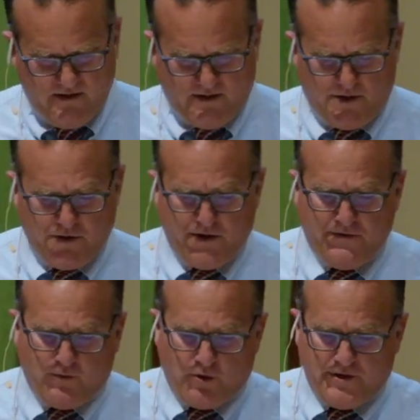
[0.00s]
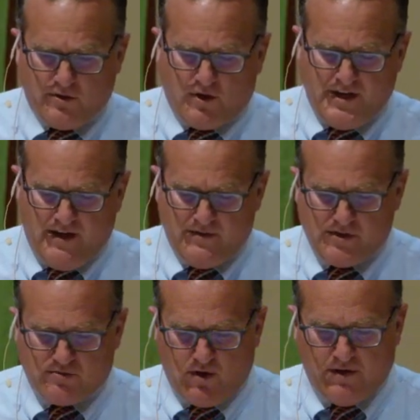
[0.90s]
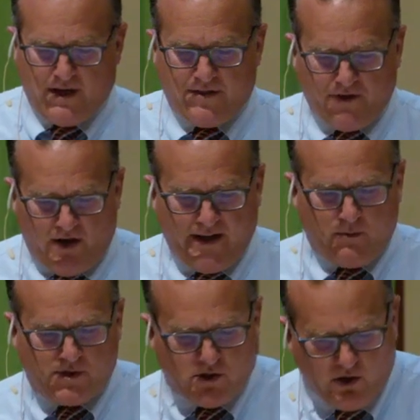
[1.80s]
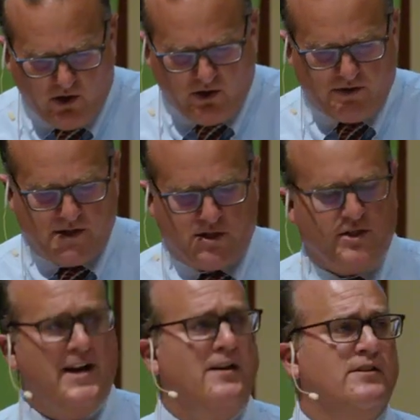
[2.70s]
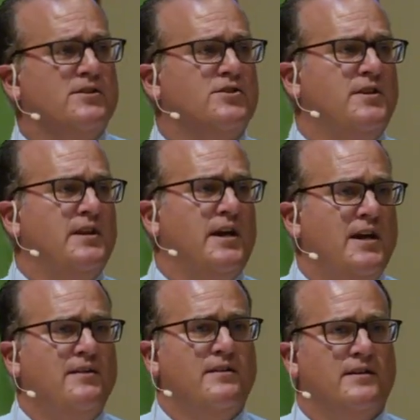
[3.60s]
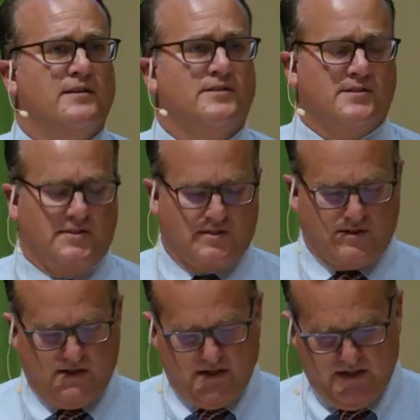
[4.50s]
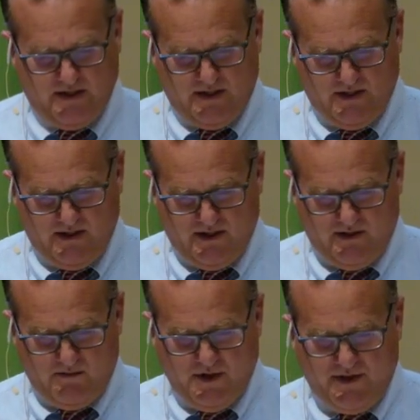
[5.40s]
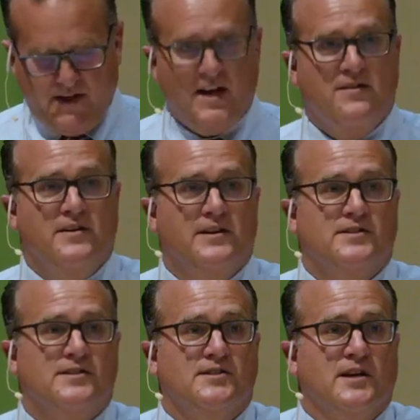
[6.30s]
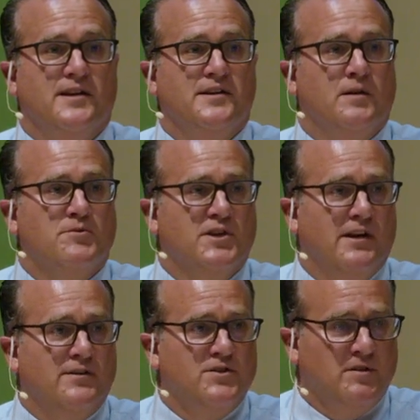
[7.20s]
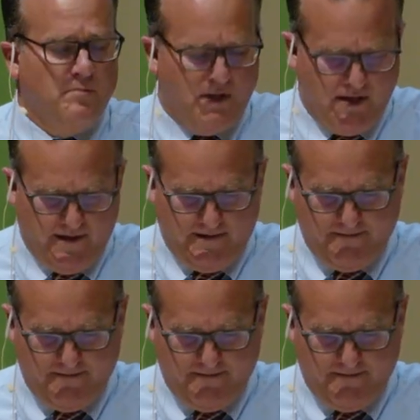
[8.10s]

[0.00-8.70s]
34 year old Evans wrote, I thought I was called to challenge the atheists, but the atheists ended up challenging me.